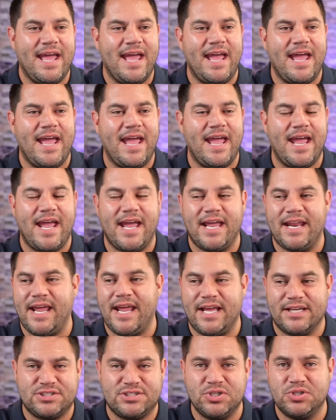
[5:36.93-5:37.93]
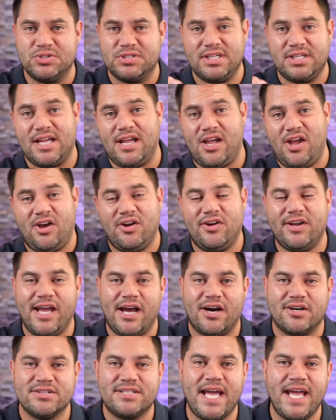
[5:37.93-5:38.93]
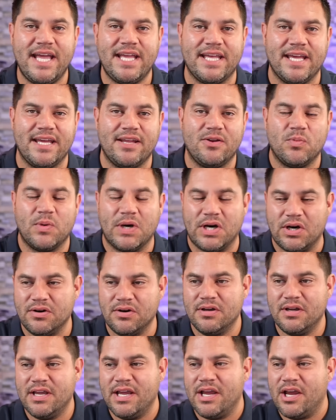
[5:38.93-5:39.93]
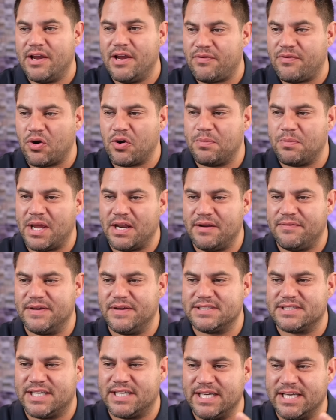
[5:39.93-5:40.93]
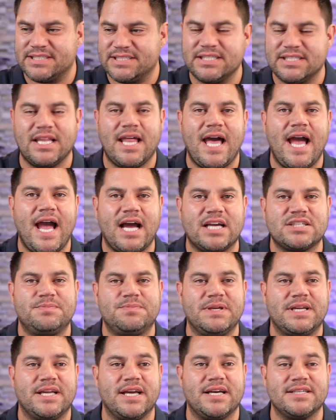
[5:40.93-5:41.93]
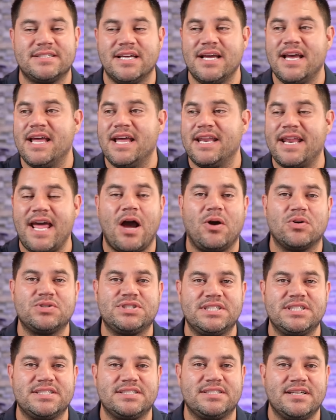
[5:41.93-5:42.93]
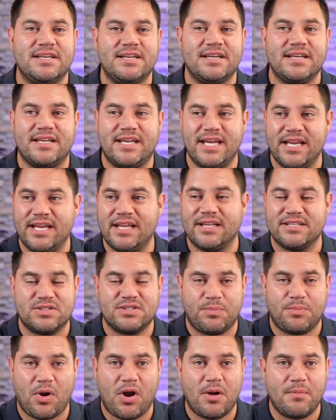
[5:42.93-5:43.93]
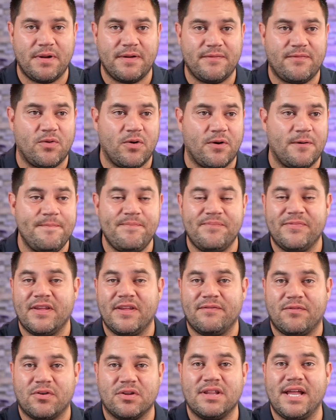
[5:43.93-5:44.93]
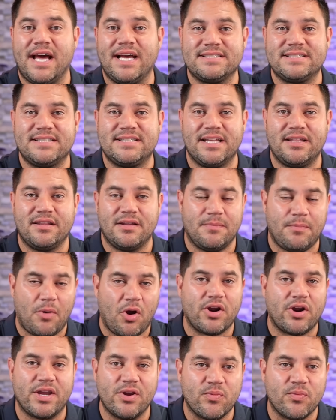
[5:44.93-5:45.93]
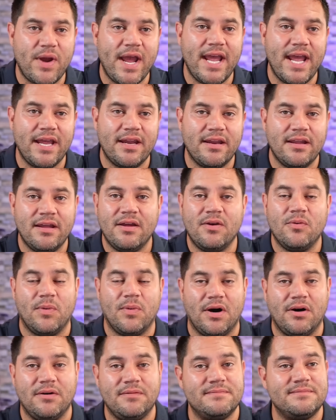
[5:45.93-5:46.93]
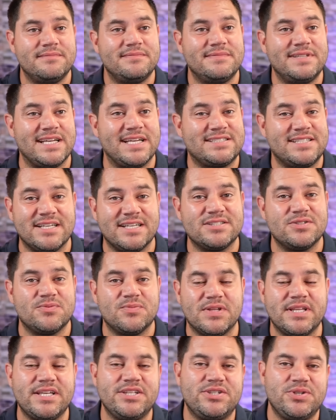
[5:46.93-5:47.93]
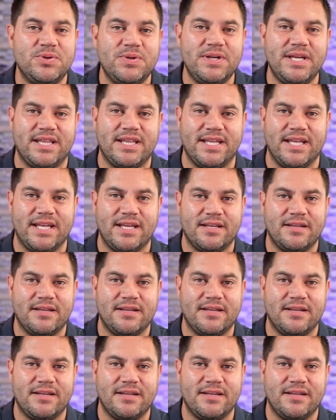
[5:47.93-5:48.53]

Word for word: And Aunt Susie's like, oh yeah, I'll take it. Well, if her benefits get slashed because now she's getting this apartment for, for less than the market rate, well, that doesn't really do anything.